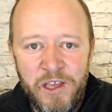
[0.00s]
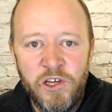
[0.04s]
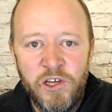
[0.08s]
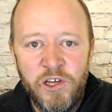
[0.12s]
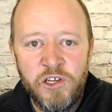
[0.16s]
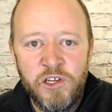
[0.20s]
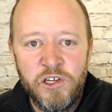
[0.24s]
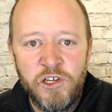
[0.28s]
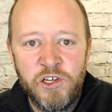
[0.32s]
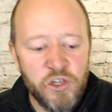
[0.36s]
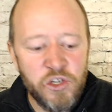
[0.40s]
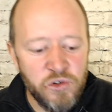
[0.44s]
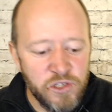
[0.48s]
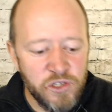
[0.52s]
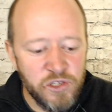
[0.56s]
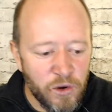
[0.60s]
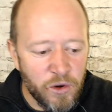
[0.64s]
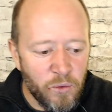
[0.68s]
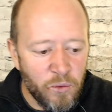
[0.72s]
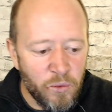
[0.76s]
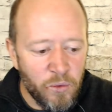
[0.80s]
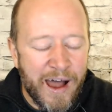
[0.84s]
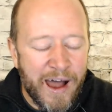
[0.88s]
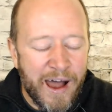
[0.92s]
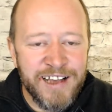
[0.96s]
Choose a
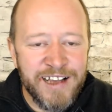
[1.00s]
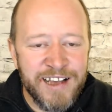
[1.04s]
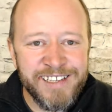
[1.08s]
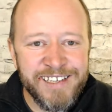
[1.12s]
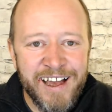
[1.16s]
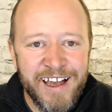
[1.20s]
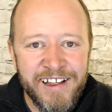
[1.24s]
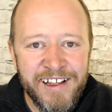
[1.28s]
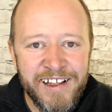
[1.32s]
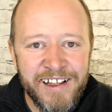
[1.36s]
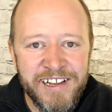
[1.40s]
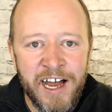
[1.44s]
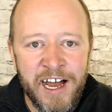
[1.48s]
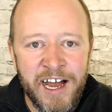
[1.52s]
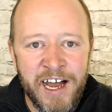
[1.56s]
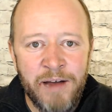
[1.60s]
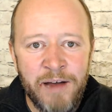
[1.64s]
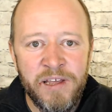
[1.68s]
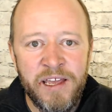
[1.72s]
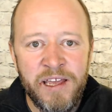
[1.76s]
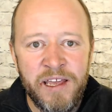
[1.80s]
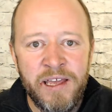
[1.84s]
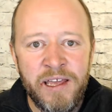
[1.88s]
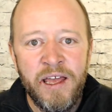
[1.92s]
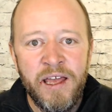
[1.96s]
rock solid
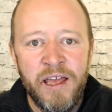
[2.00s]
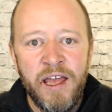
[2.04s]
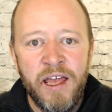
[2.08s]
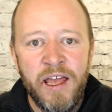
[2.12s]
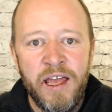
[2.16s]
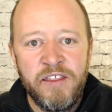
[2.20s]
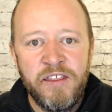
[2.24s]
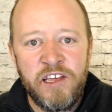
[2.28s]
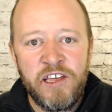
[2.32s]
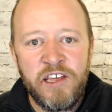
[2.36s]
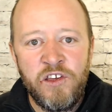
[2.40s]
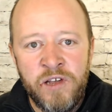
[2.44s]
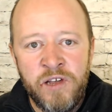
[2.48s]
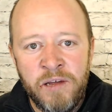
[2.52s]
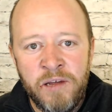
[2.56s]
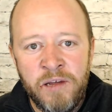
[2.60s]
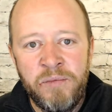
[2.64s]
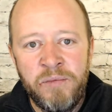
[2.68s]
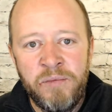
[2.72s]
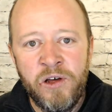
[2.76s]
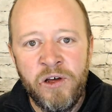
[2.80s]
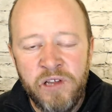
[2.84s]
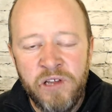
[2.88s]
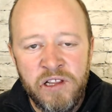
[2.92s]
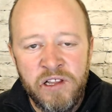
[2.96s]
company that you can
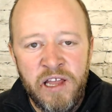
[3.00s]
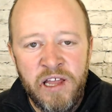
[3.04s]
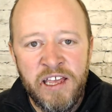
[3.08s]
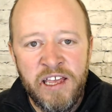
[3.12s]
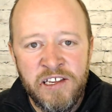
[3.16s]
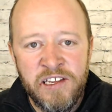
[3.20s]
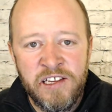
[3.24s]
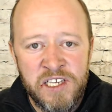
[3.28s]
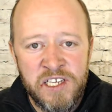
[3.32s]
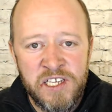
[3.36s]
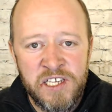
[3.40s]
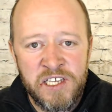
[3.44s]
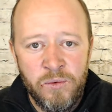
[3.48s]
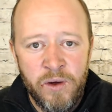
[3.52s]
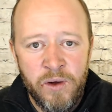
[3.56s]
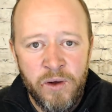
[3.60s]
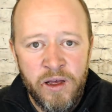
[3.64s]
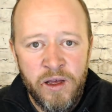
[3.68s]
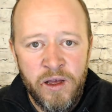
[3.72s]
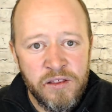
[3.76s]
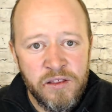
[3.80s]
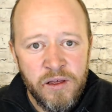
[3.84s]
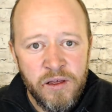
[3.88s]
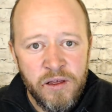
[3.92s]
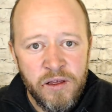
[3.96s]
build a legacy with.